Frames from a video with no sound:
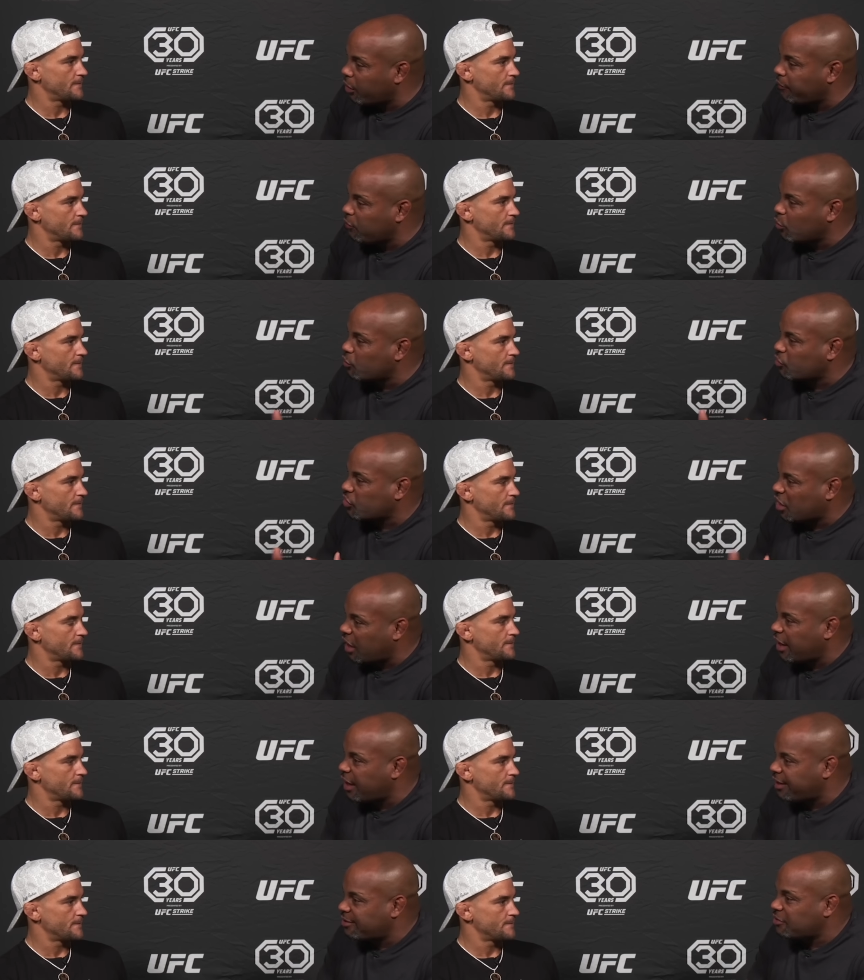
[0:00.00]
Speaker 1: have you
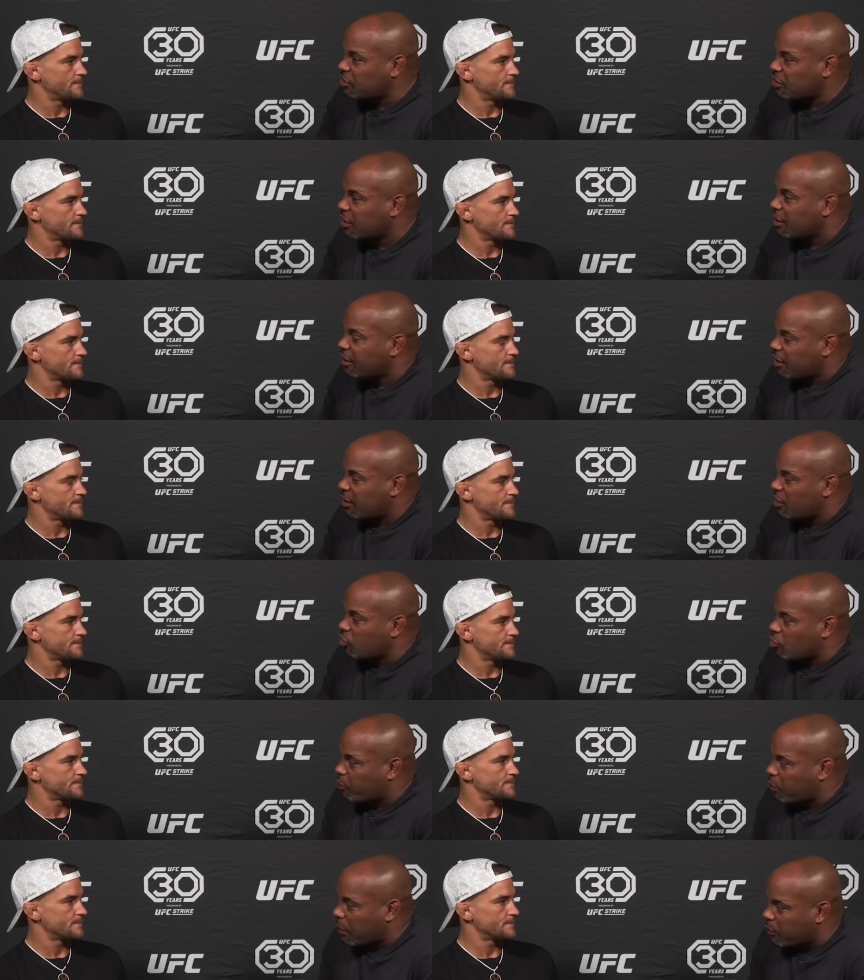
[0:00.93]
changed in
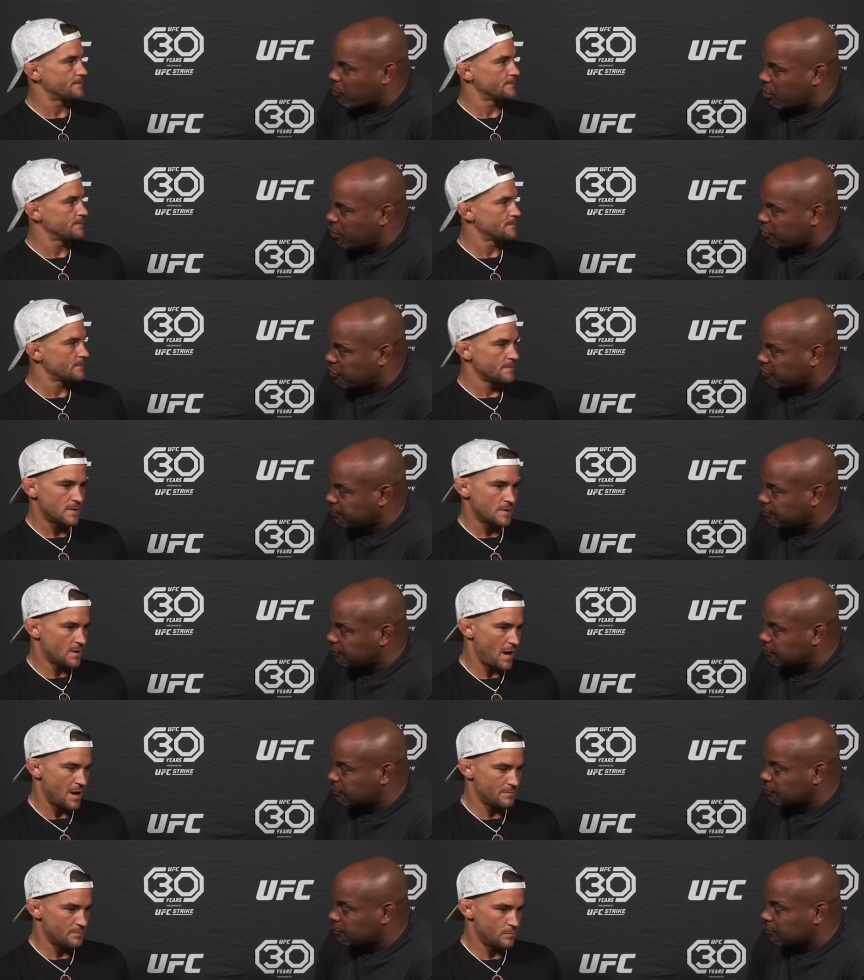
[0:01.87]
your preparation?
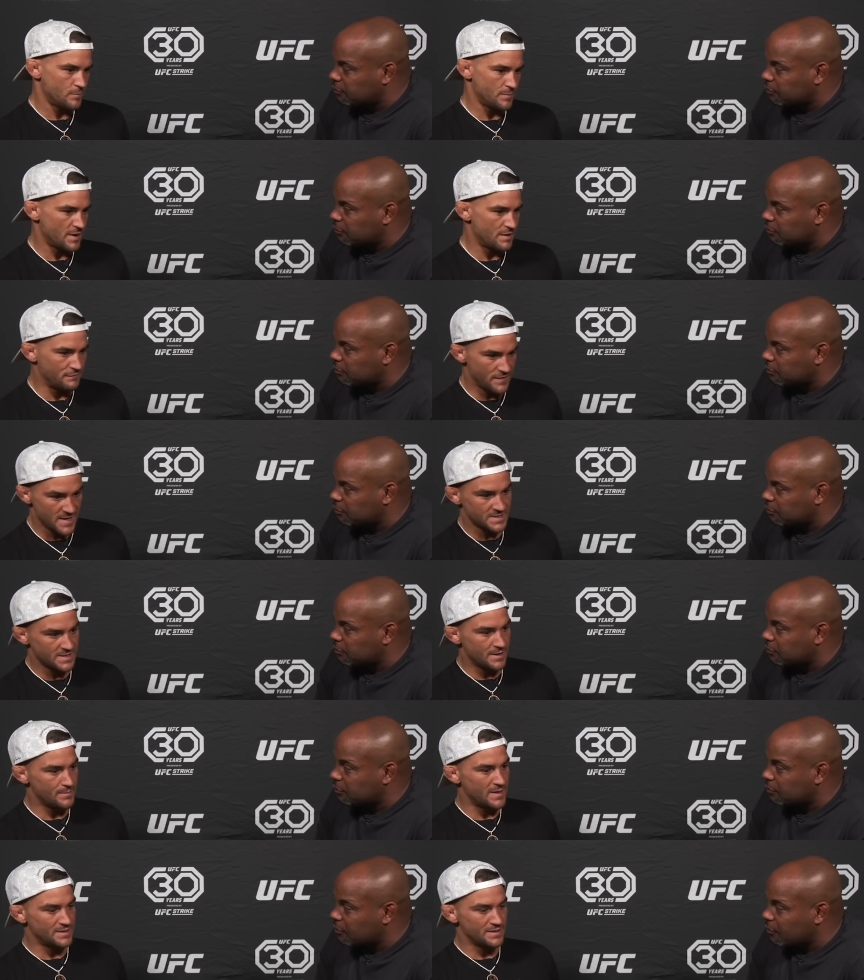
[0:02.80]
Speaker 2: I invested
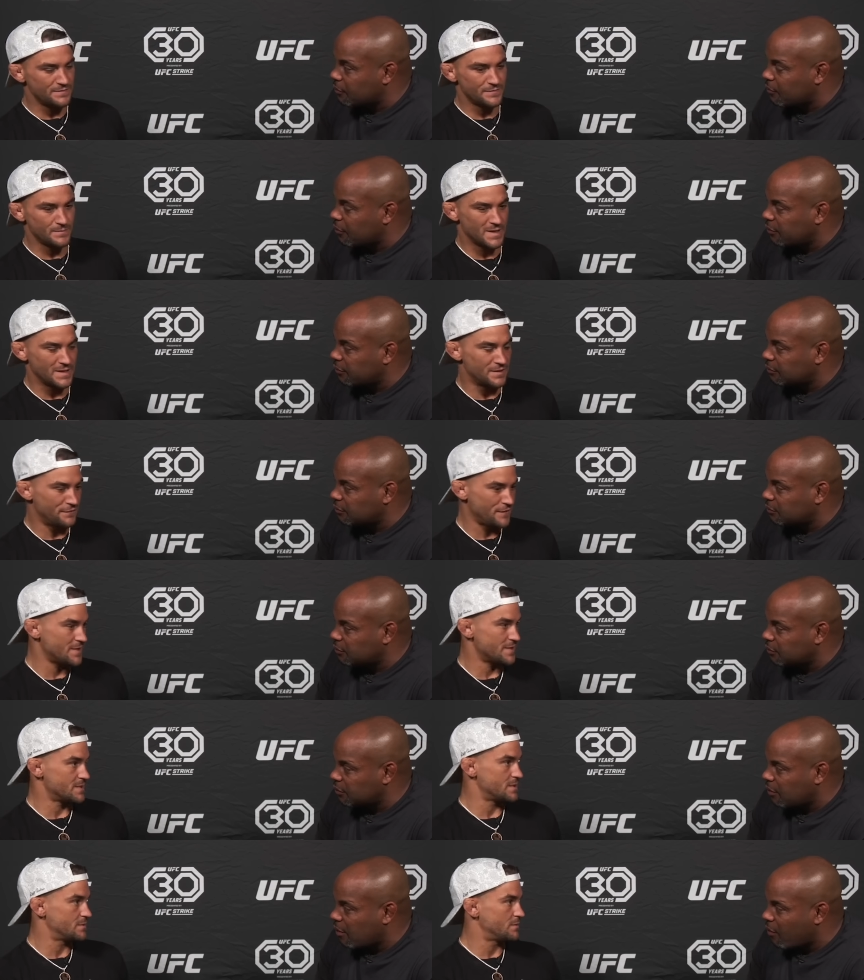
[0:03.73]
in my def my
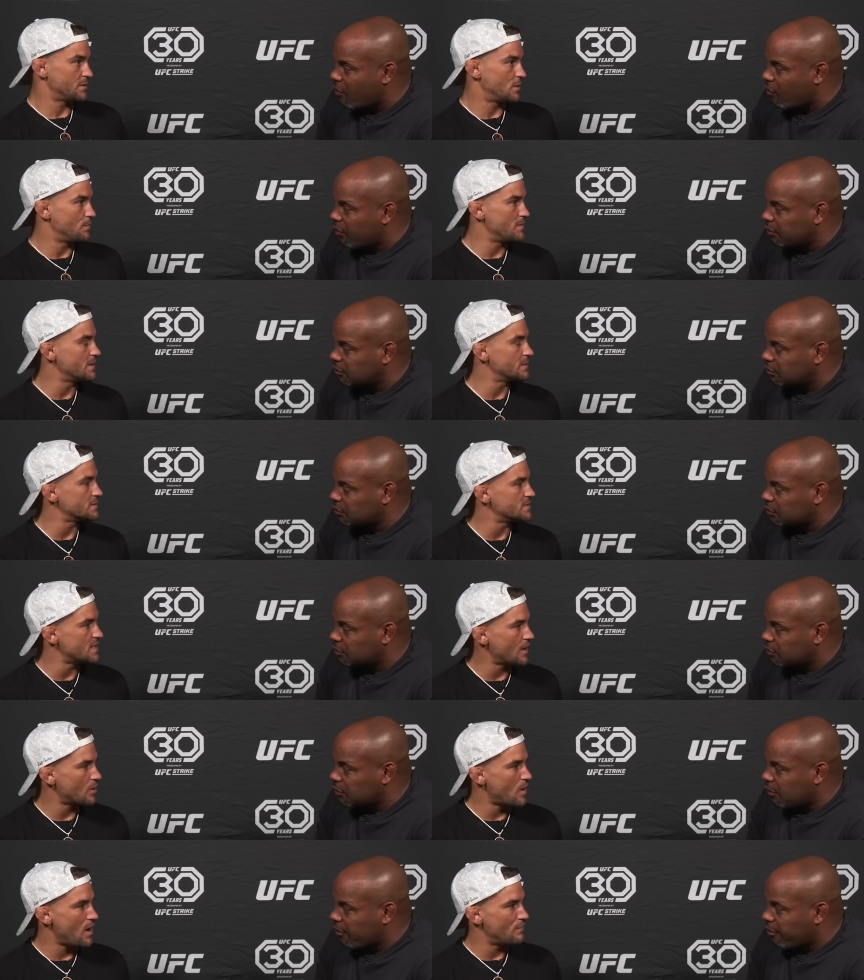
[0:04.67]
defense. You know, me and
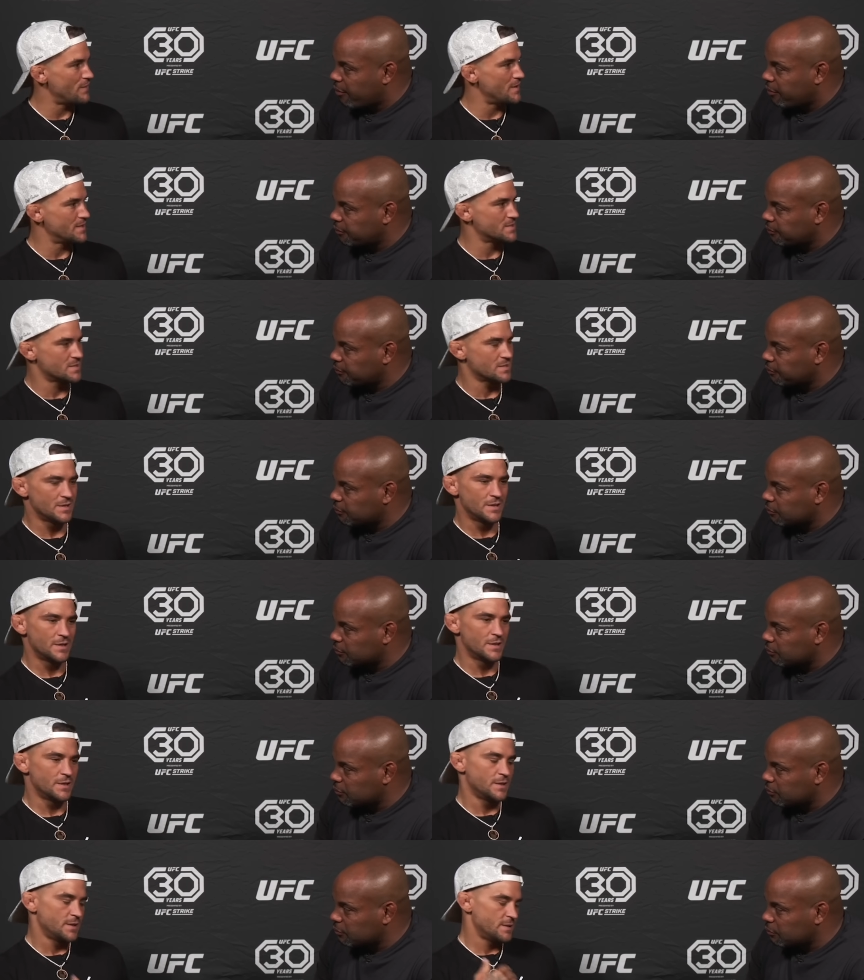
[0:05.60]
Thiago Alves,
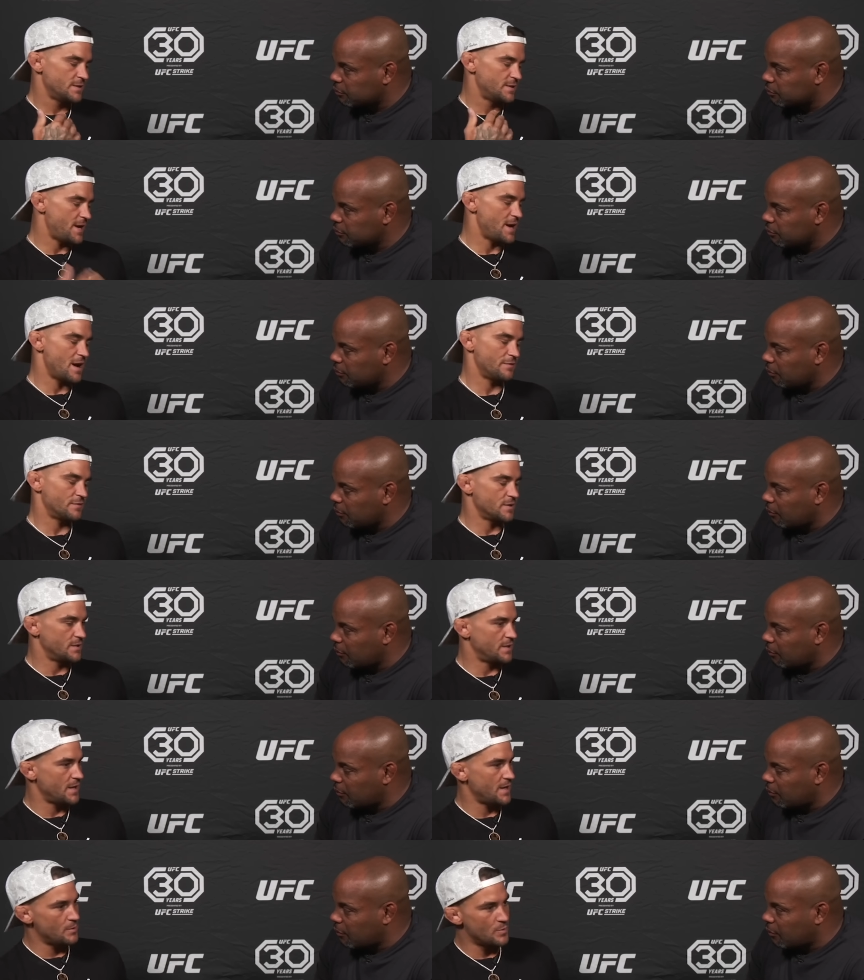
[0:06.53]
day after
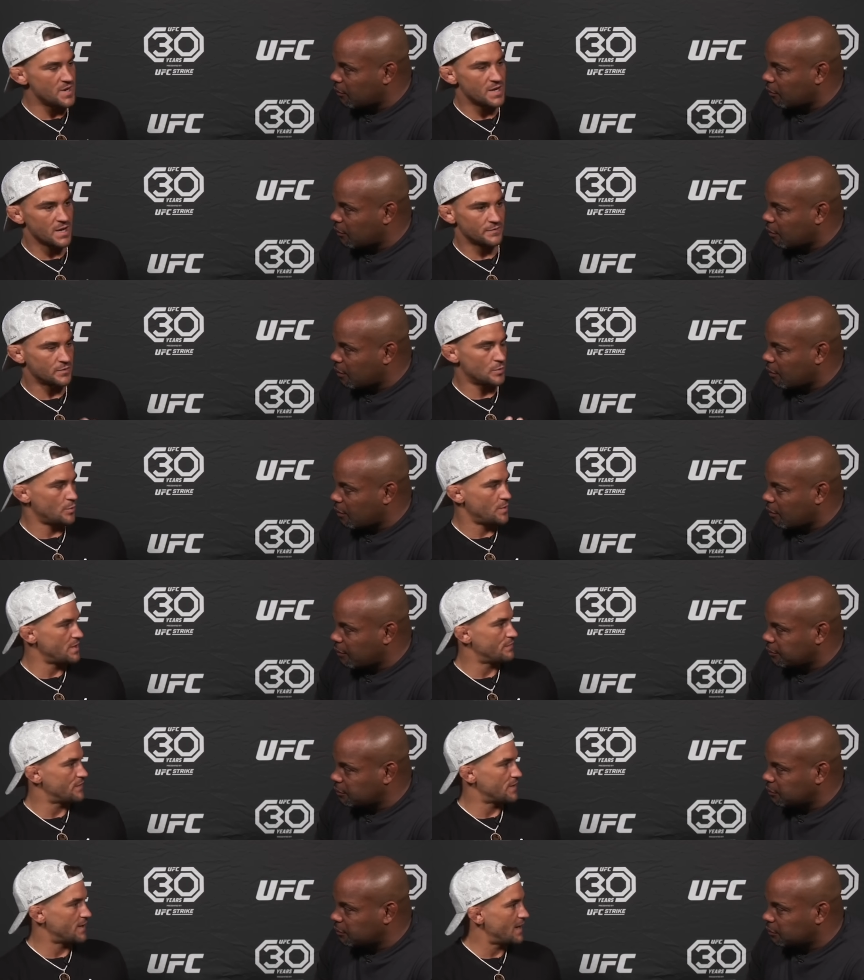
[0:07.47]
day, week after week, for the